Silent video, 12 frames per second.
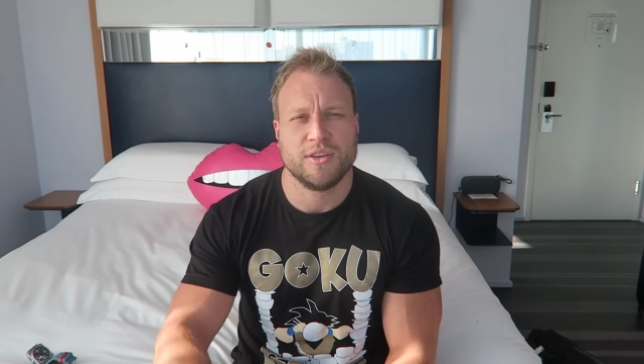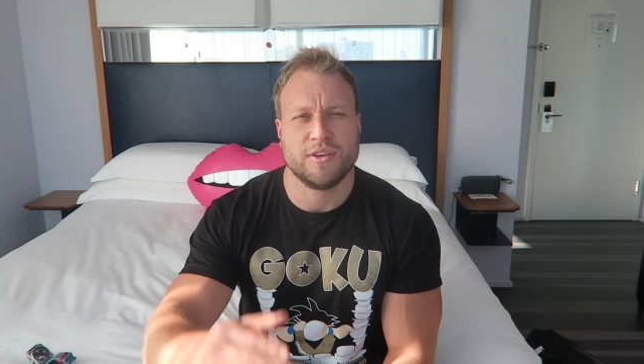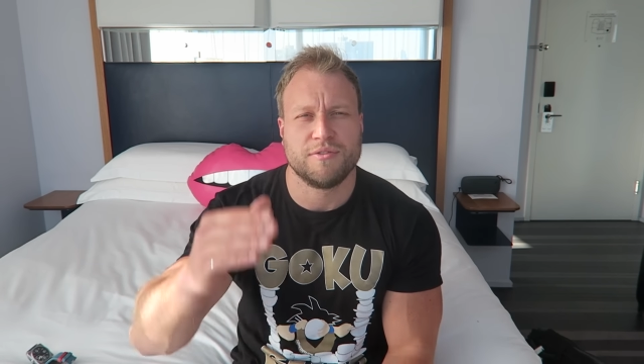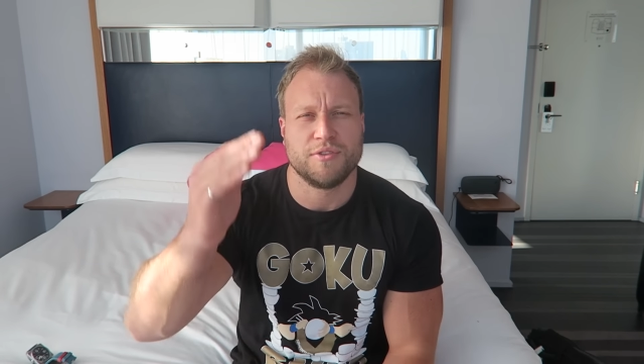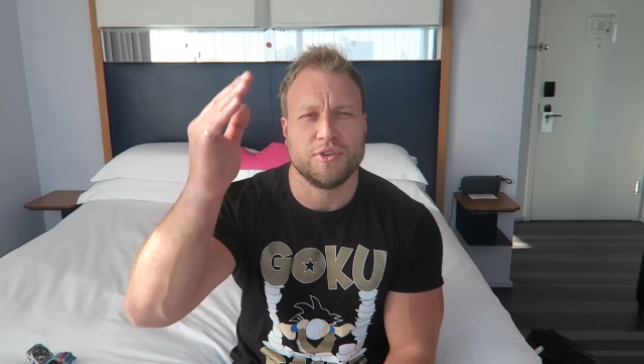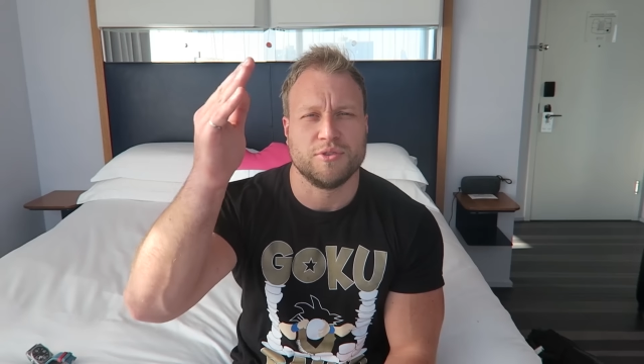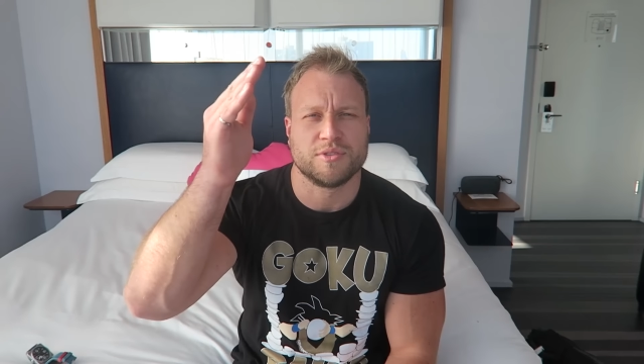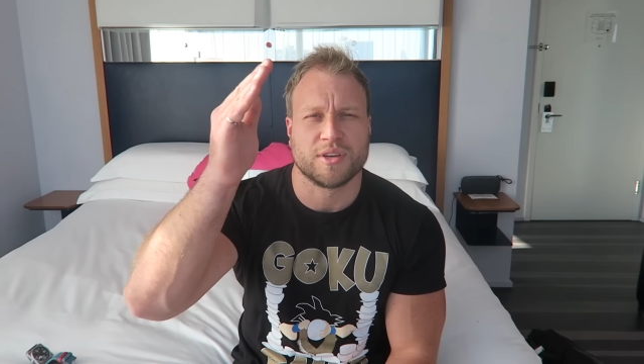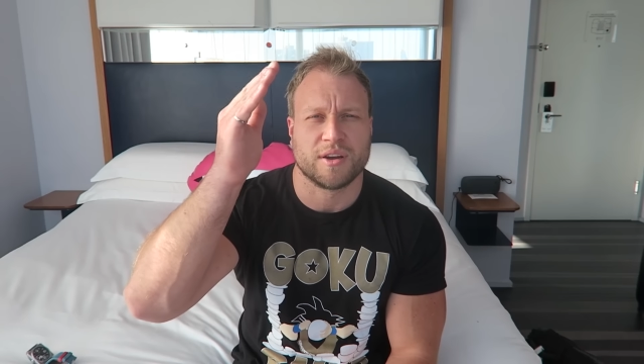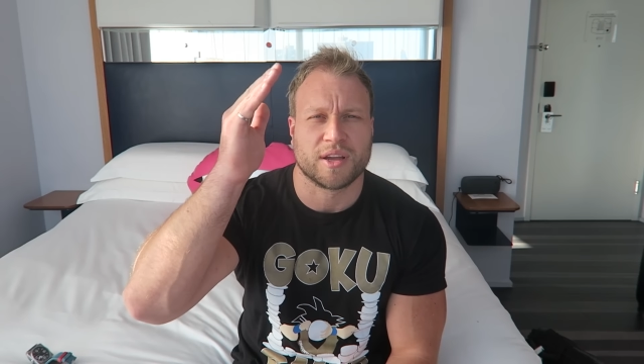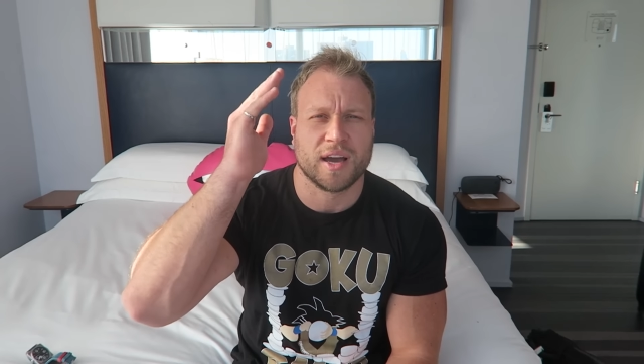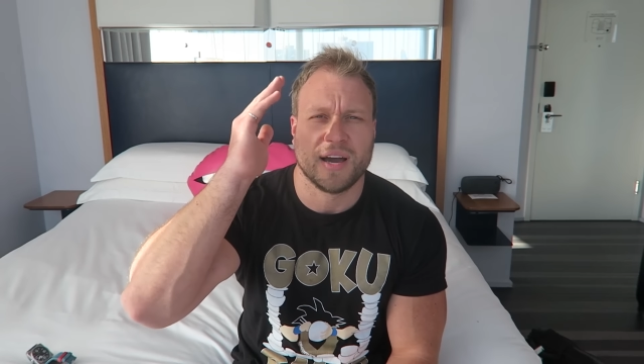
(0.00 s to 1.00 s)
your views
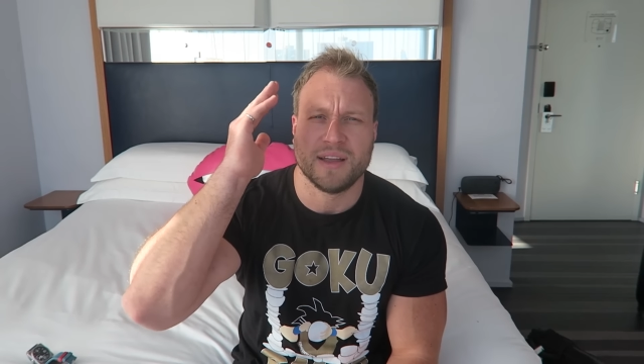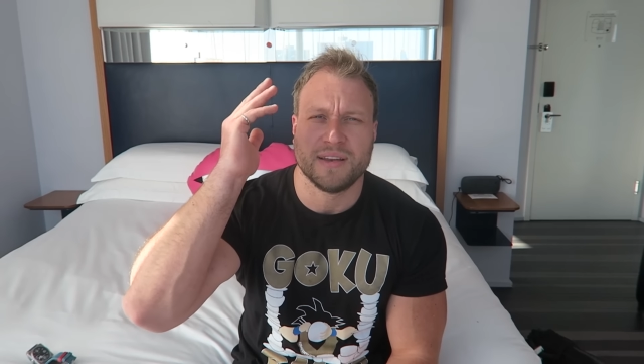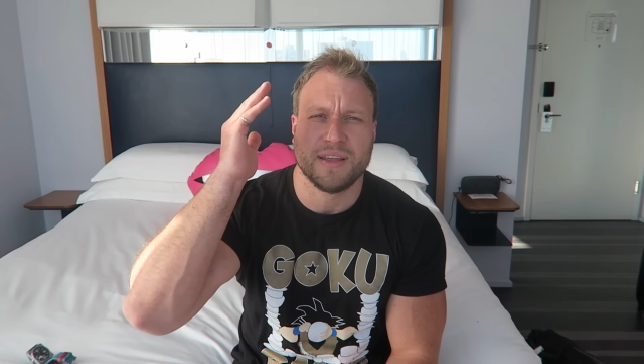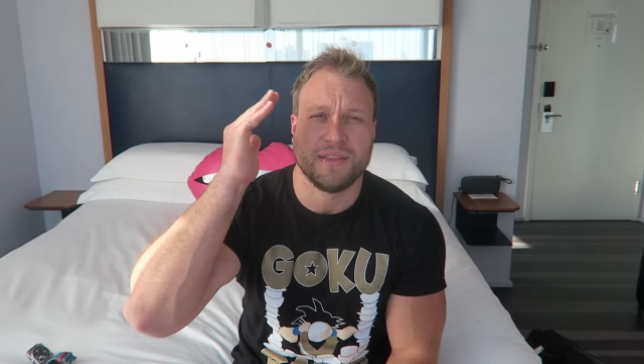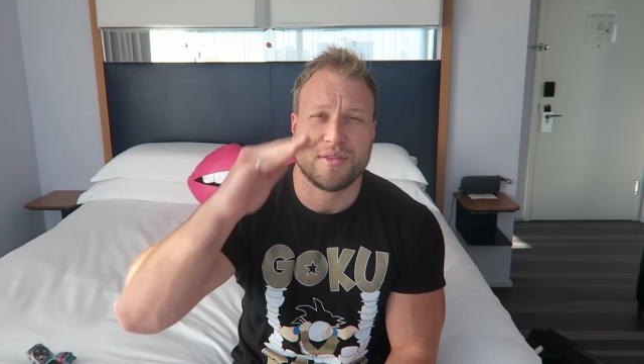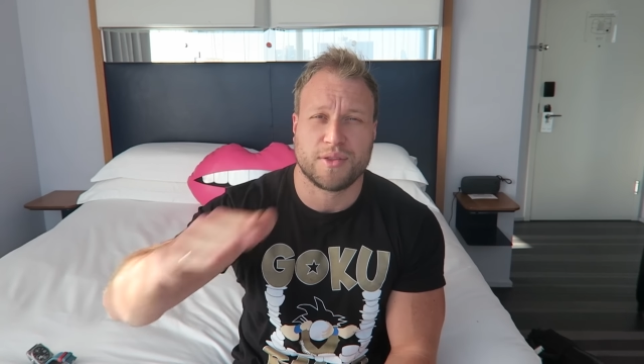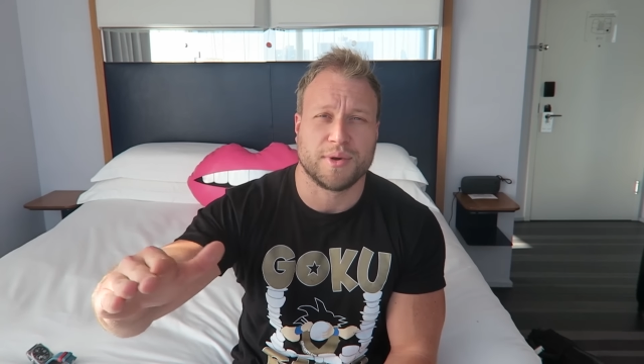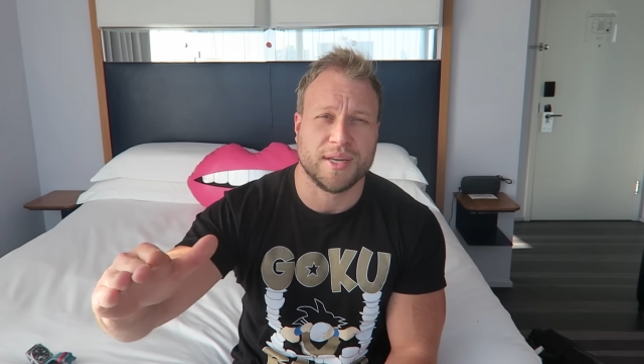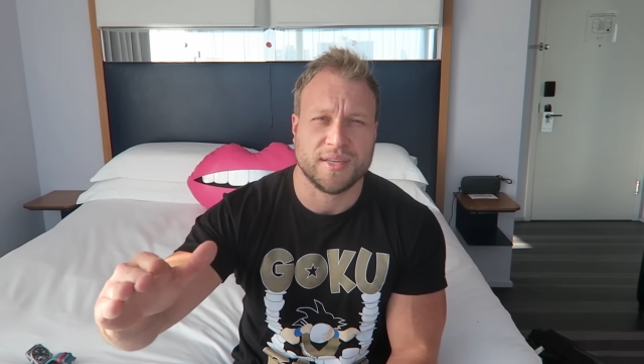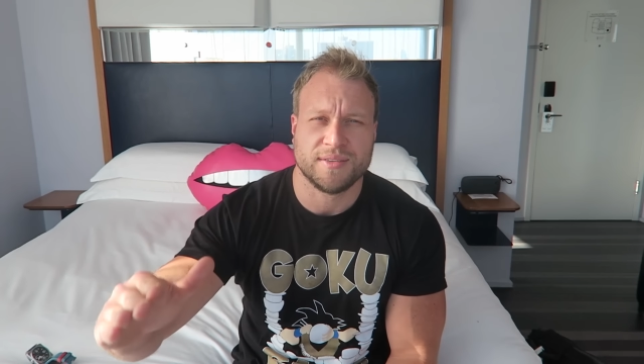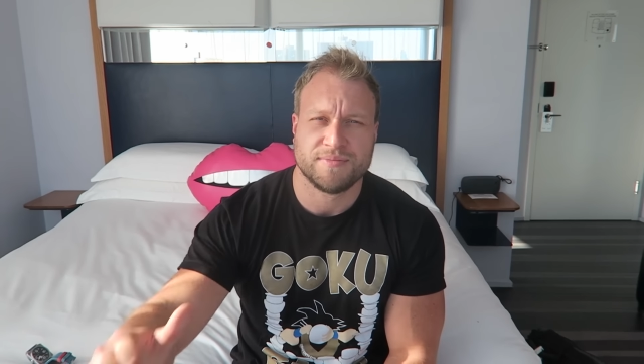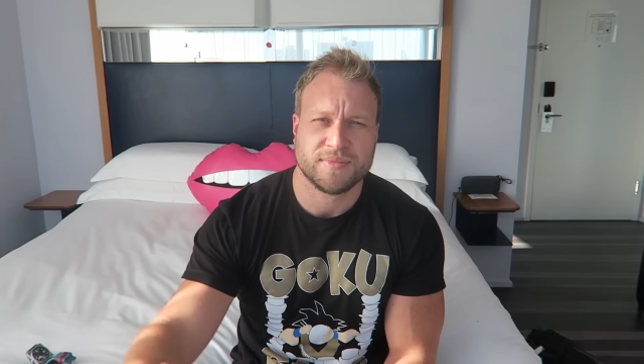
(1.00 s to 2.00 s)
are cut in three.